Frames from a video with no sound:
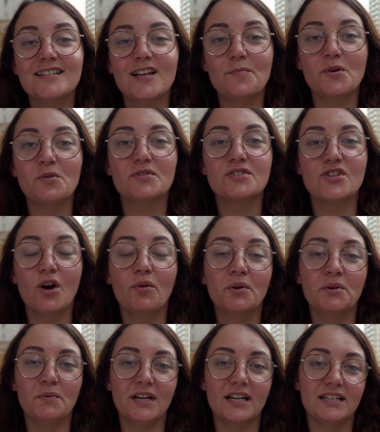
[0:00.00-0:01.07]
Sapa was not
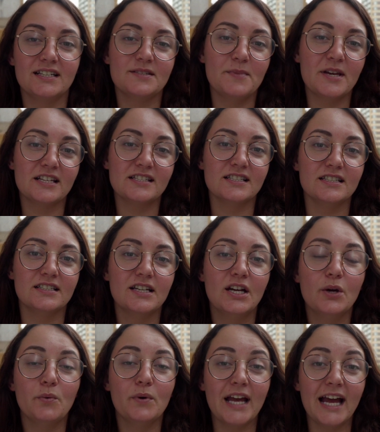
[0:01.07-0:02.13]
what we had expected,
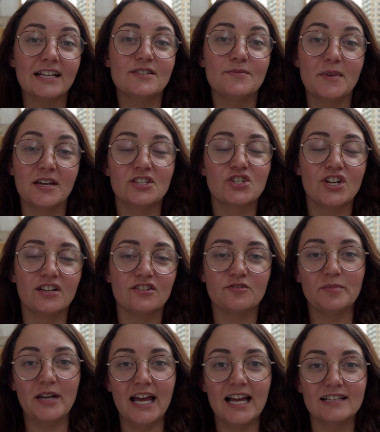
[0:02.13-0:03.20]
we had to make a change
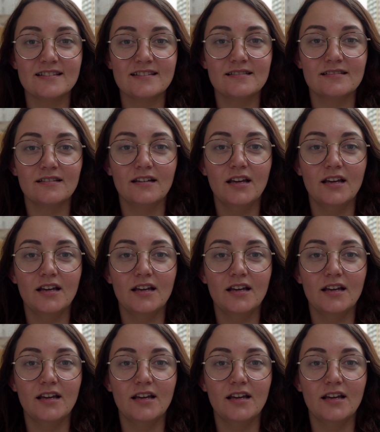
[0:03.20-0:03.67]
of plans.